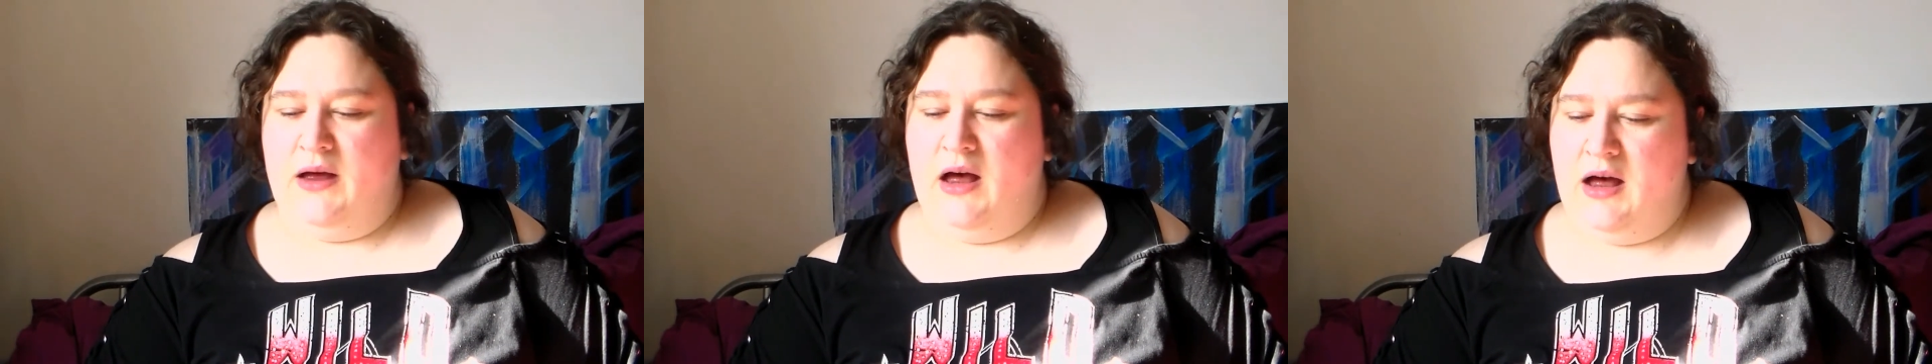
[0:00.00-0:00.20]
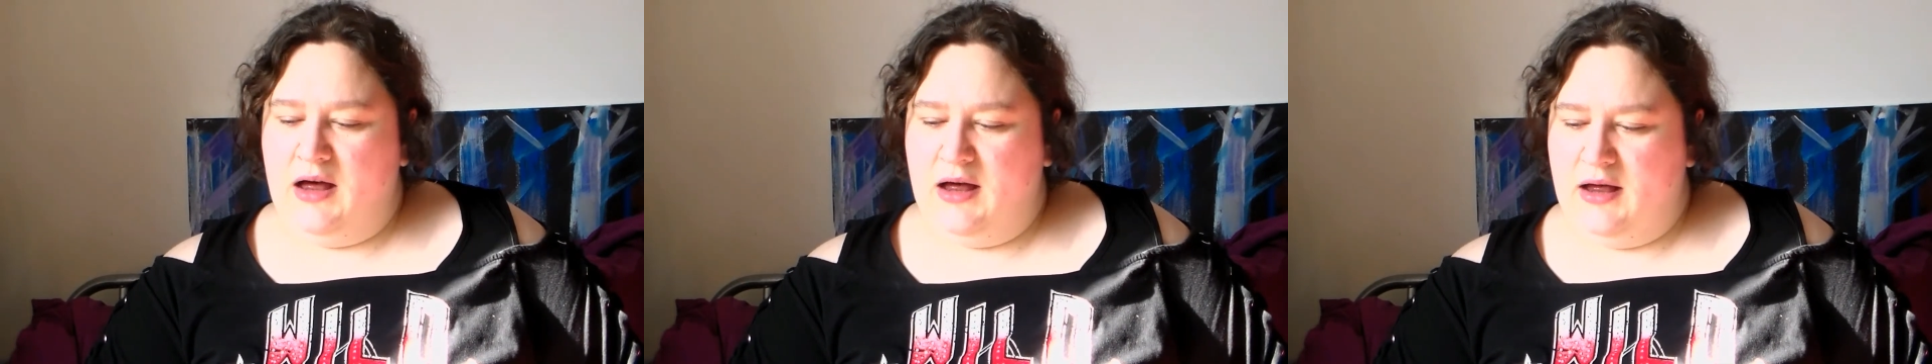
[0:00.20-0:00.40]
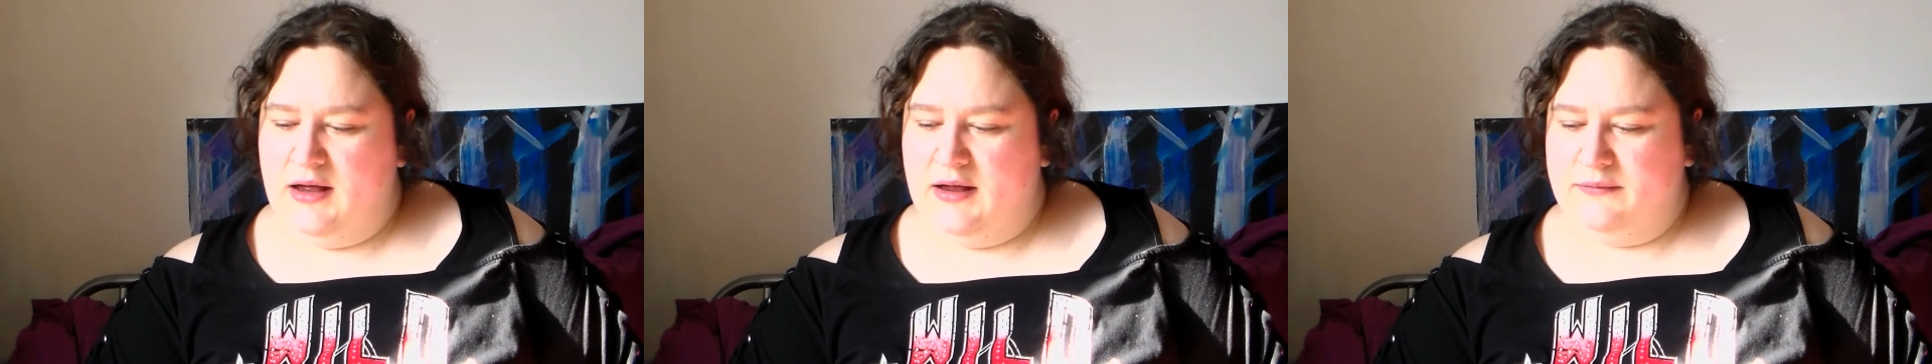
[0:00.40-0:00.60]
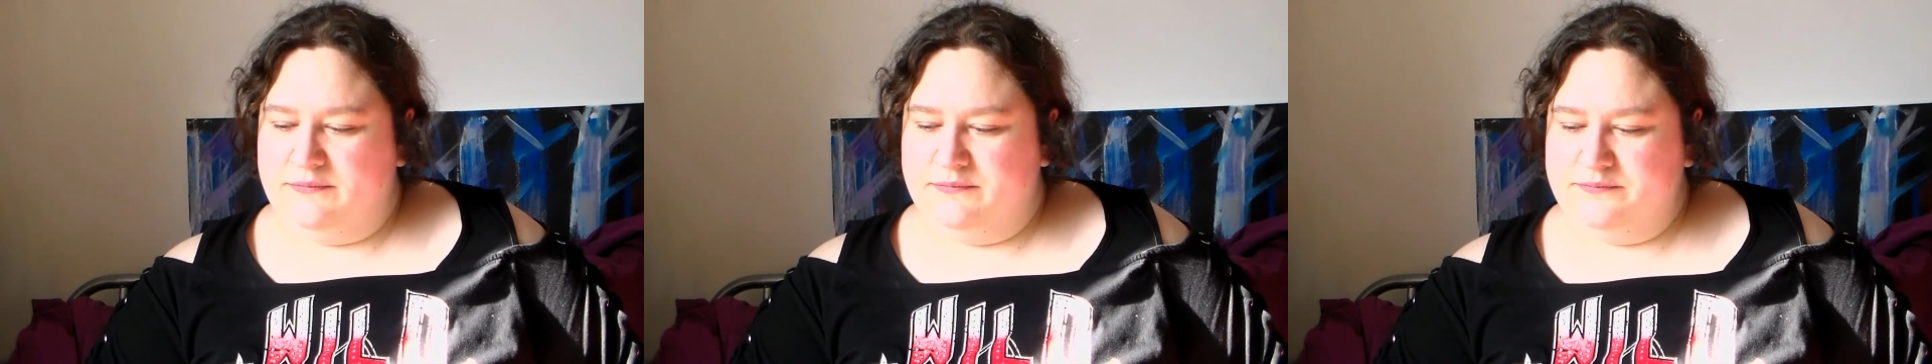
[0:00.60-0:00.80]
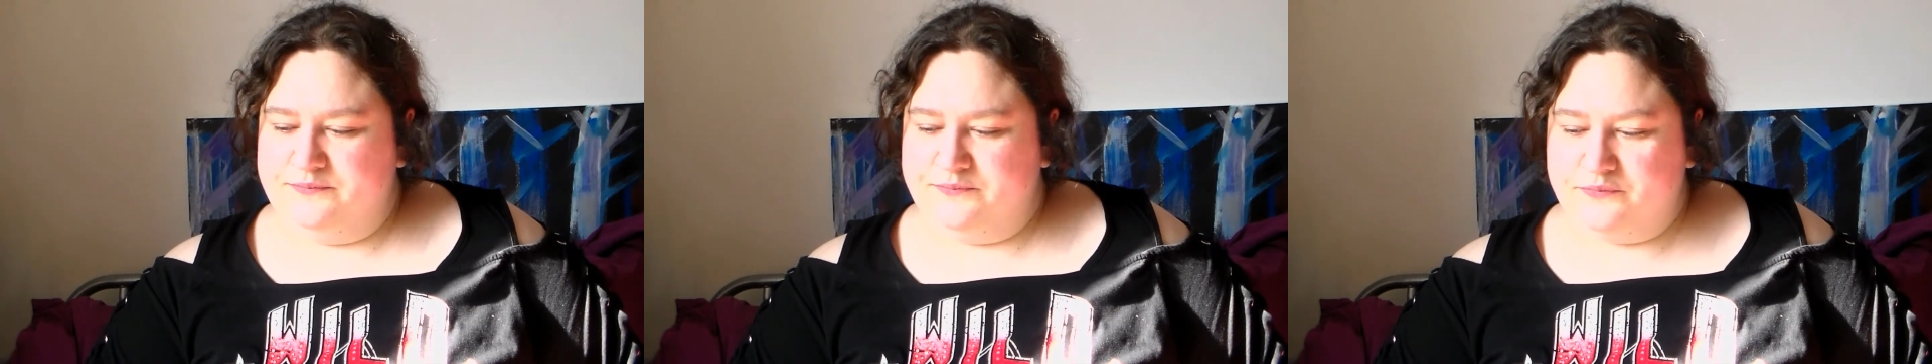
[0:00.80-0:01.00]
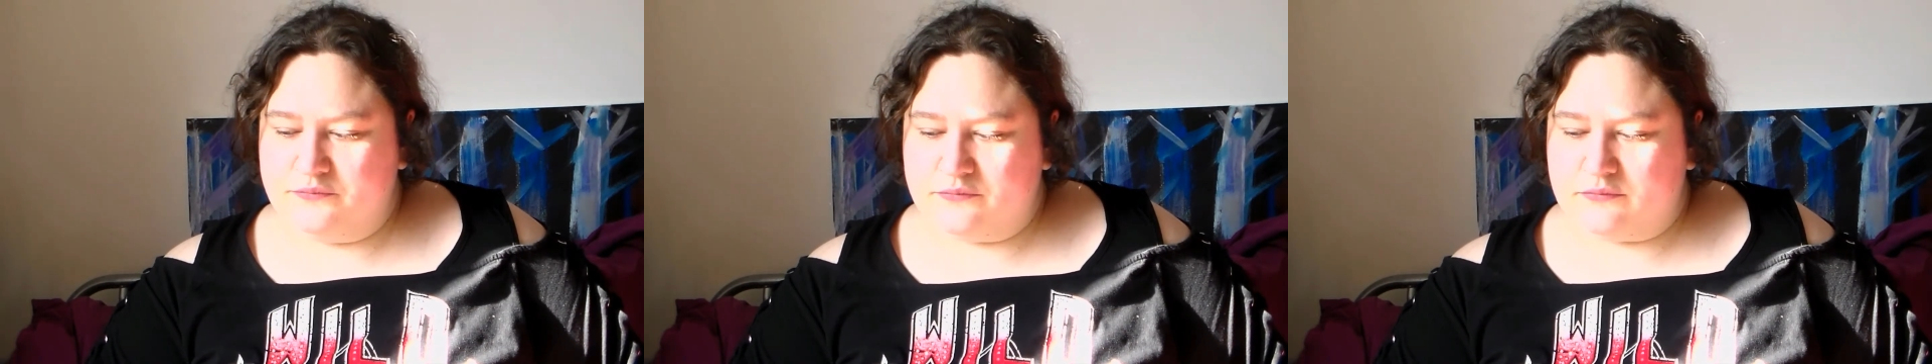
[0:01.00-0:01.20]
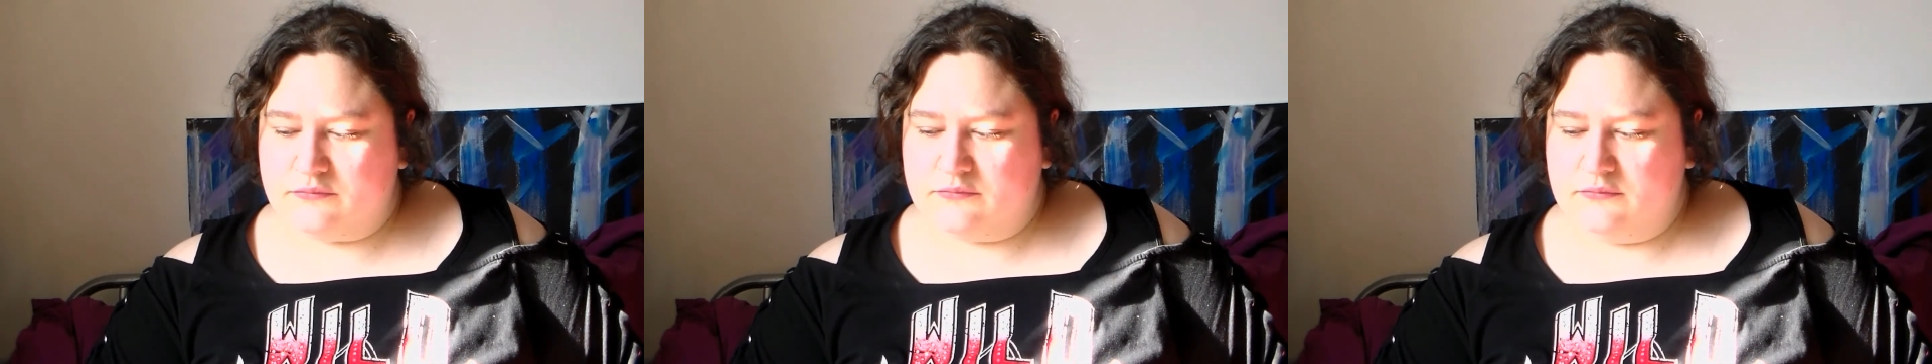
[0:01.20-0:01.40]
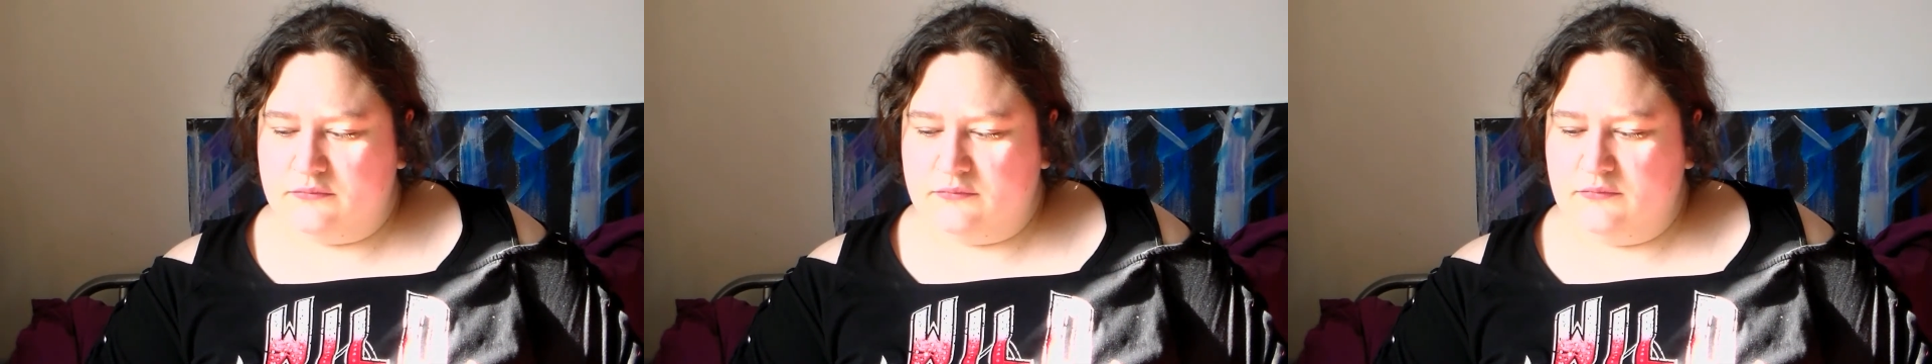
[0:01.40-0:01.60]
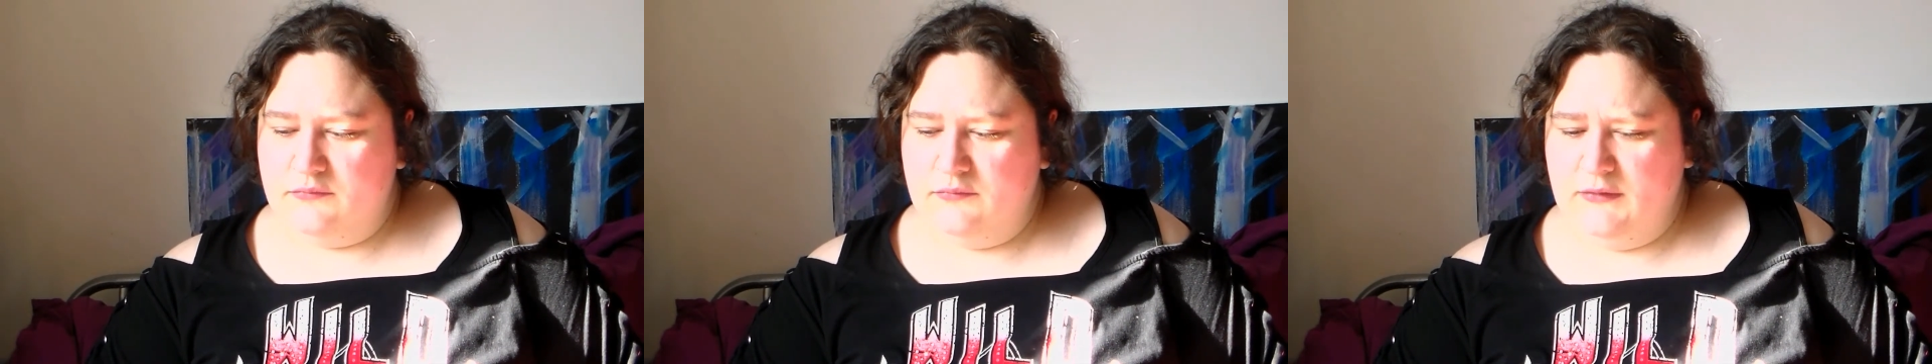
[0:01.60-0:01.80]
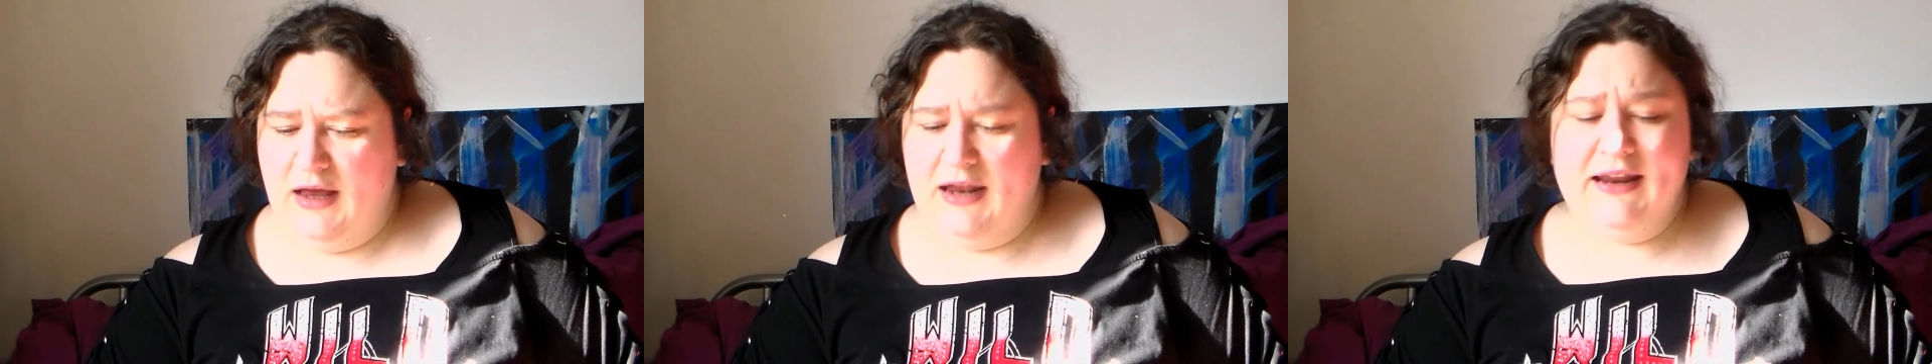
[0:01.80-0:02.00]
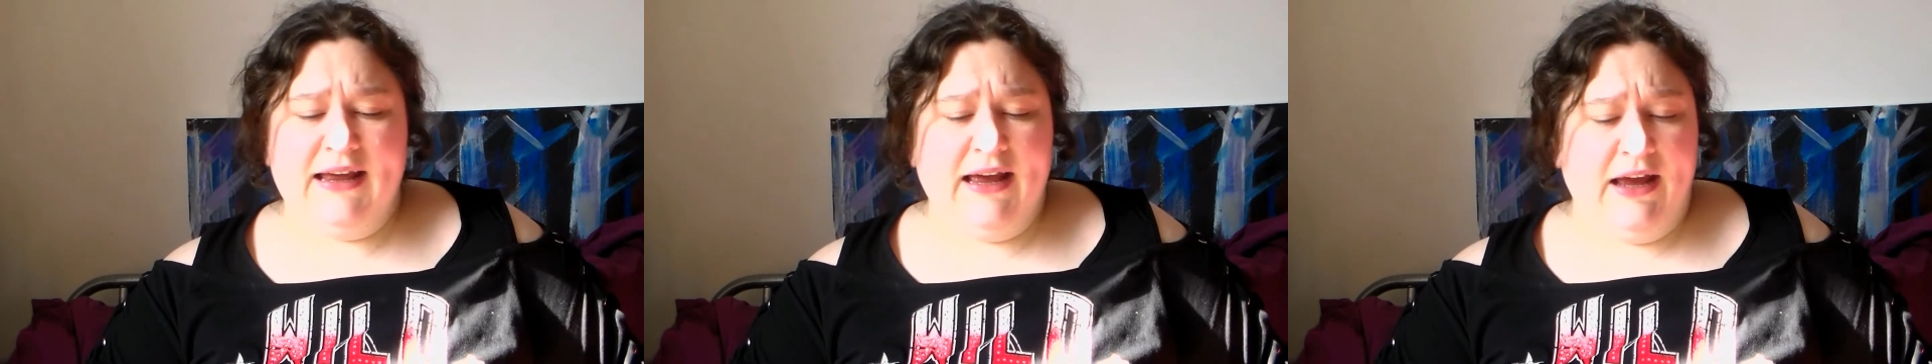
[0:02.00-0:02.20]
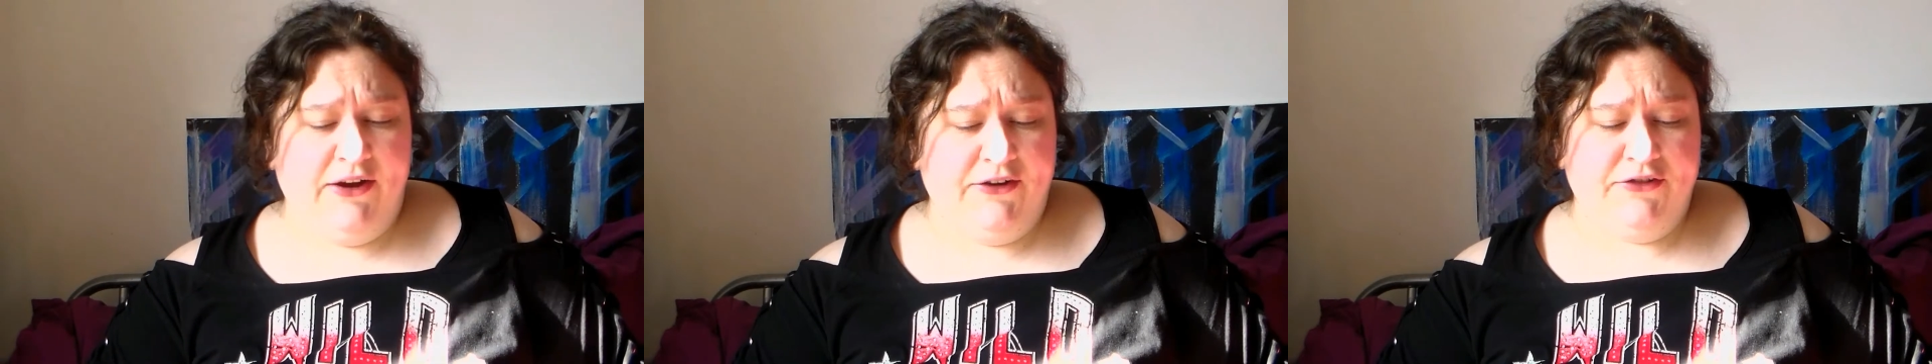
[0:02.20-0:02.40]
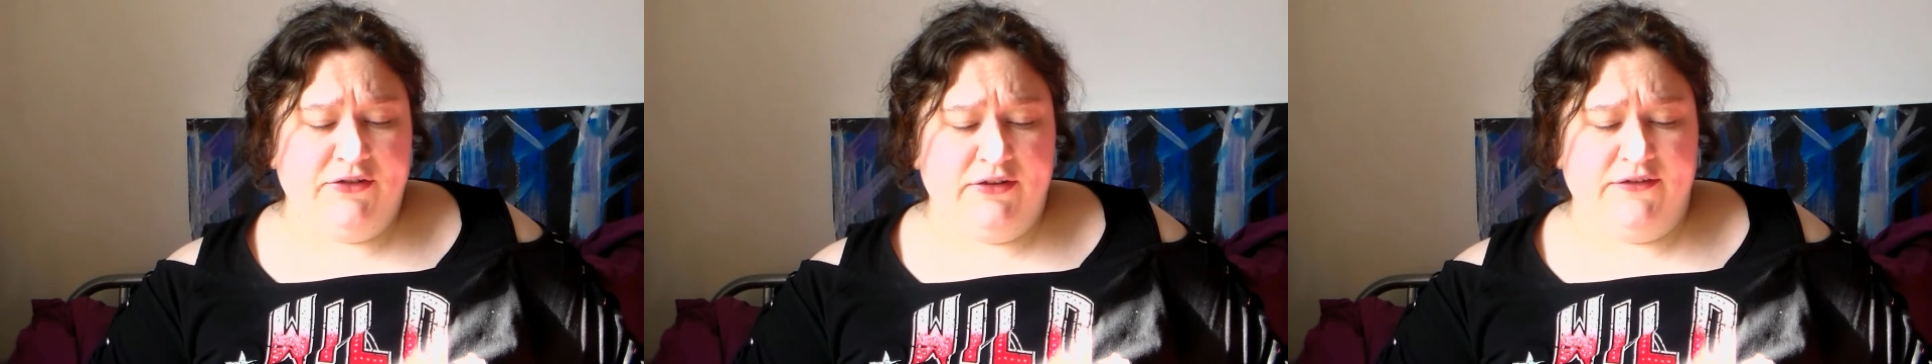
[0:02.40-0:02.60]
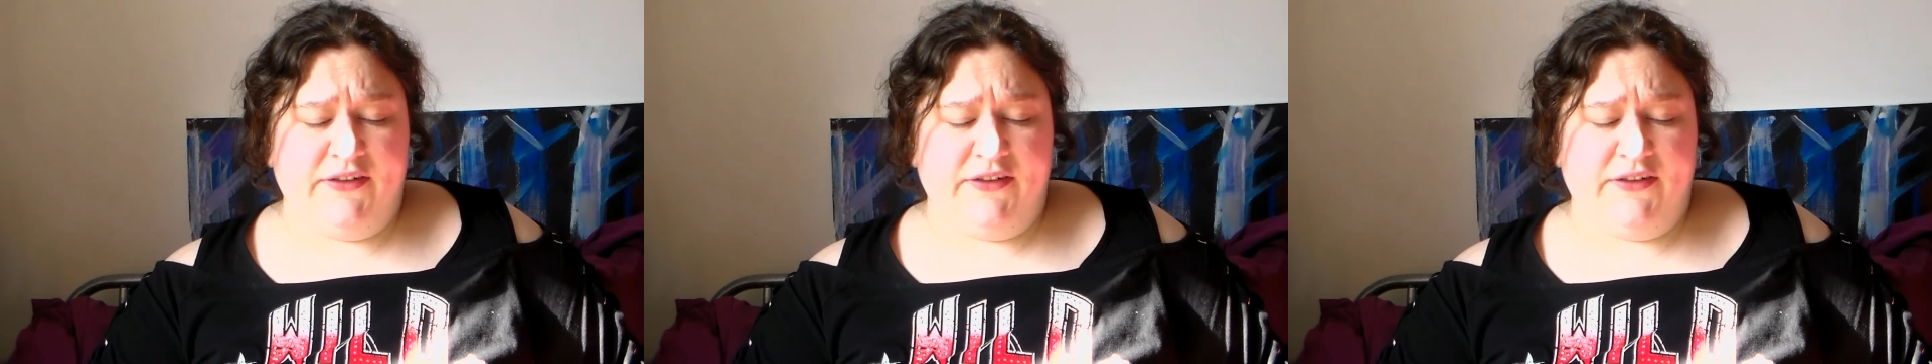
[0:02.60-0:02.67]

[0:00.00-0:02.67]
An occasional